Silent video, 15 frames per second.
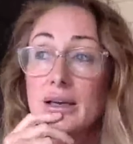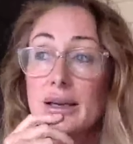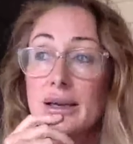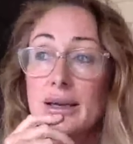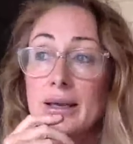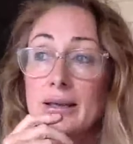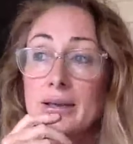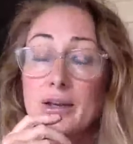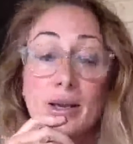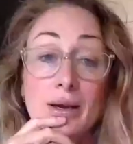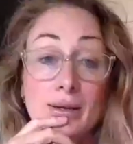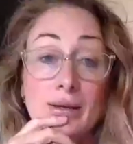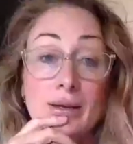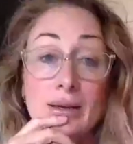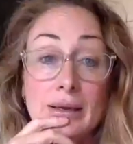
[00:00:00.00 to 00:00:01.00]
and you
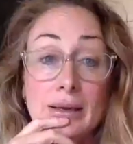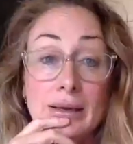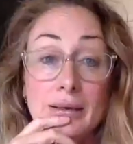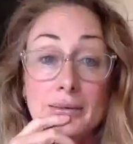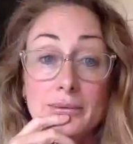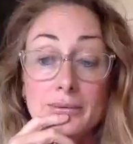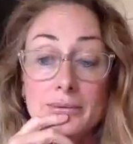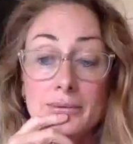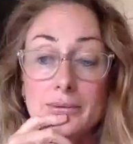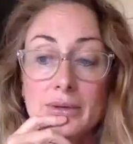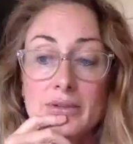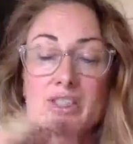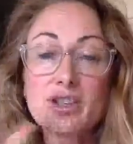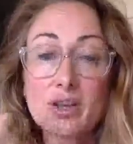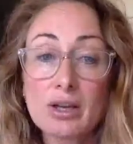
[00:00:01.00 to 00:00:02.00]
can't get out.
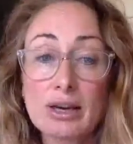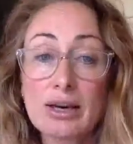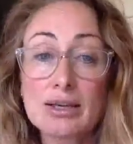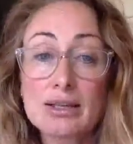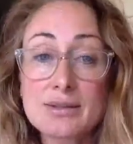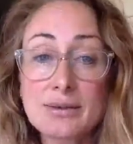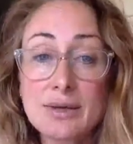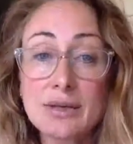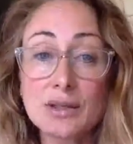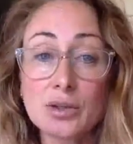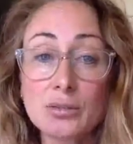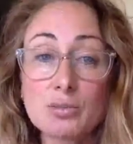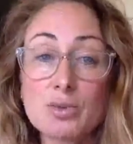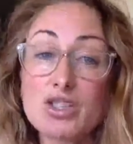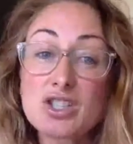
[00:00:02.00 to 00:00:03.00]
And so you got to ask for
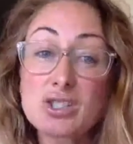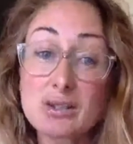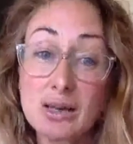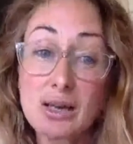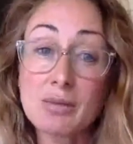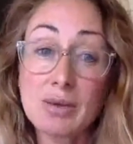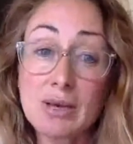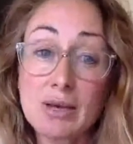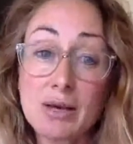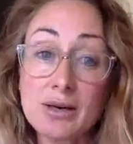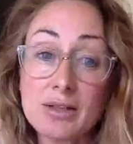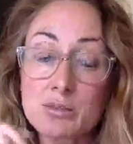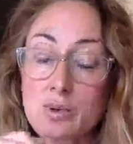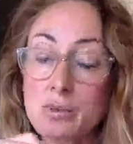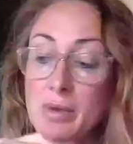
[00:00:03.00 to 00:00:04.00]
help, which can be hard, as we